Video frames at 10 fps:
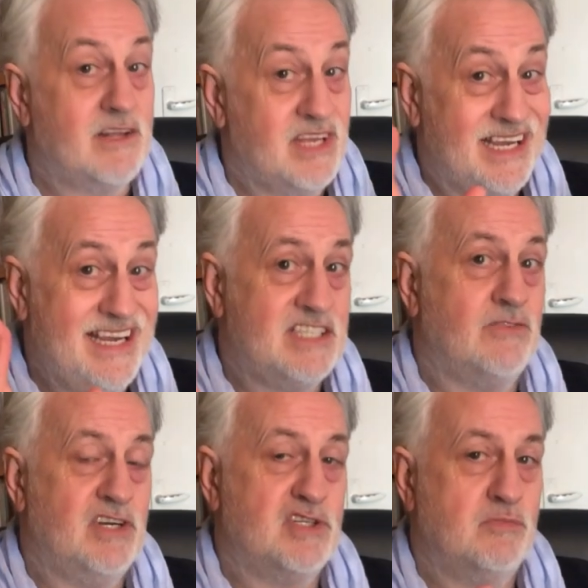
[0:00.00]
And I think his
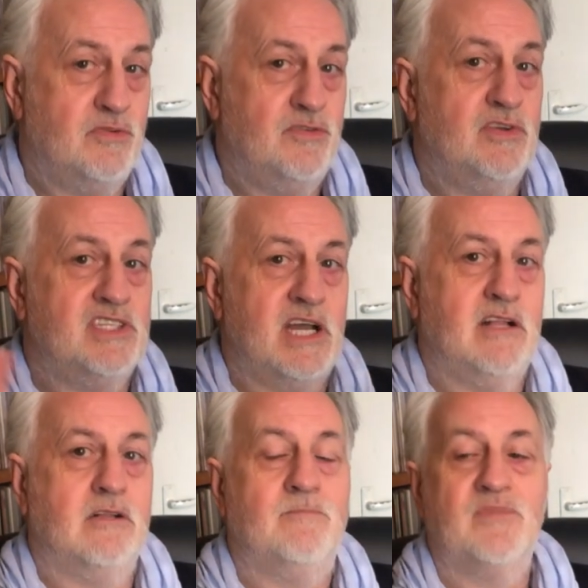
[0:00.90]
original preferred
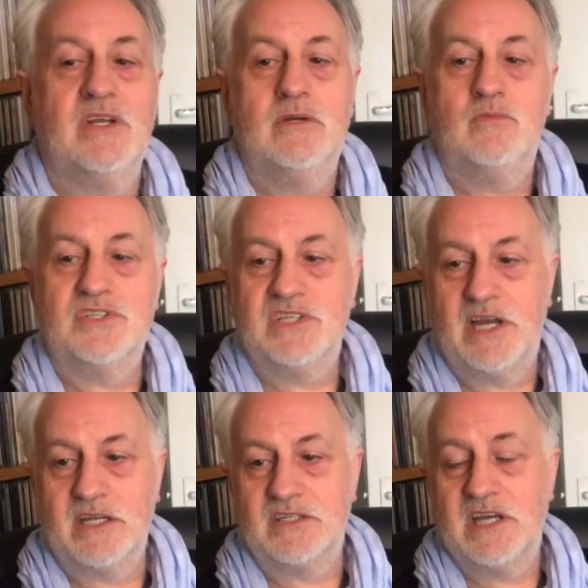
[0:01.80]
title with
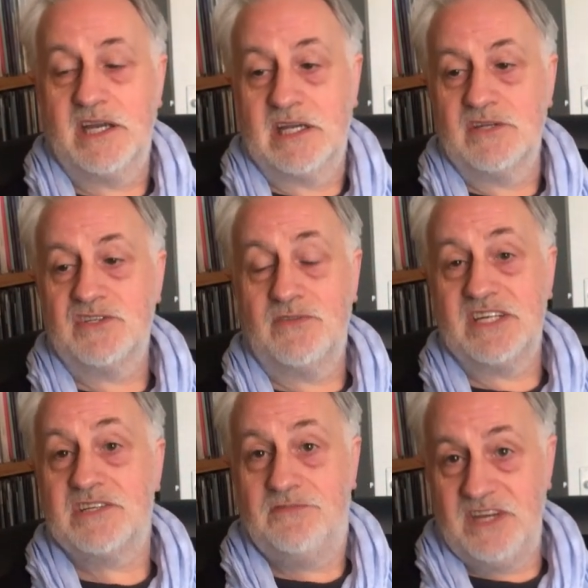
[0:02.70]
Tiger Tiger. So
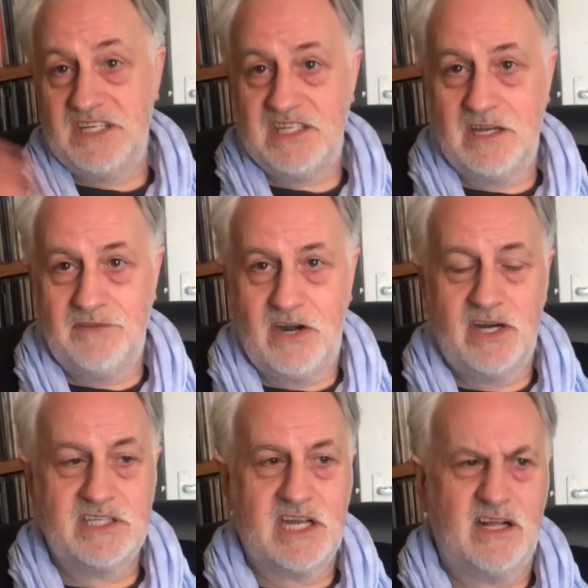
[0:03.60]
that's a VT, a
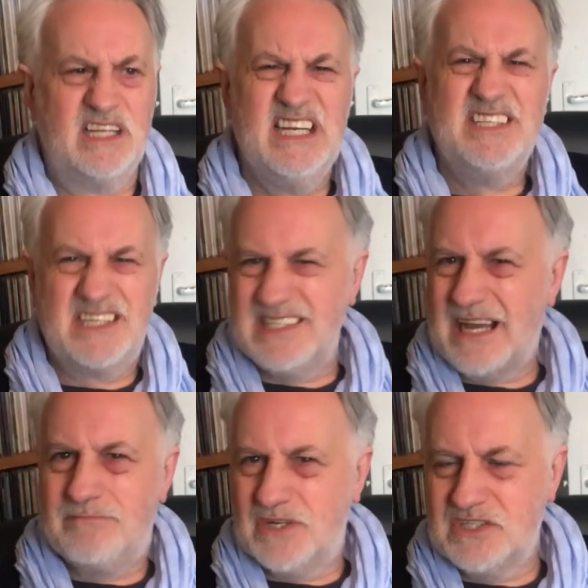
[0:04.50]
variant title. Doesn't
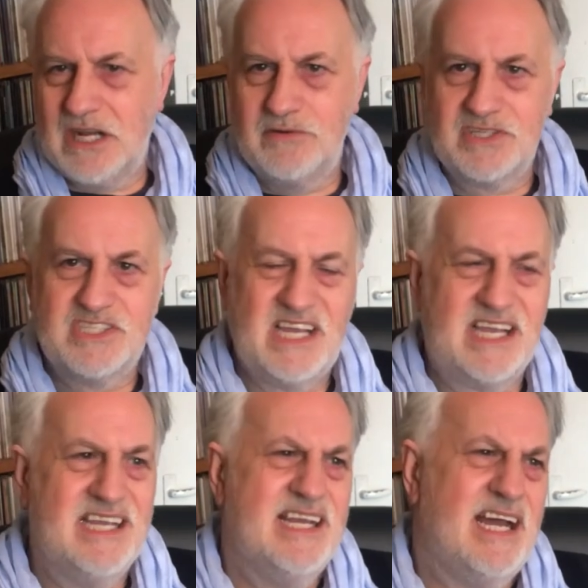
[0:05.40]
happen much now, as I say.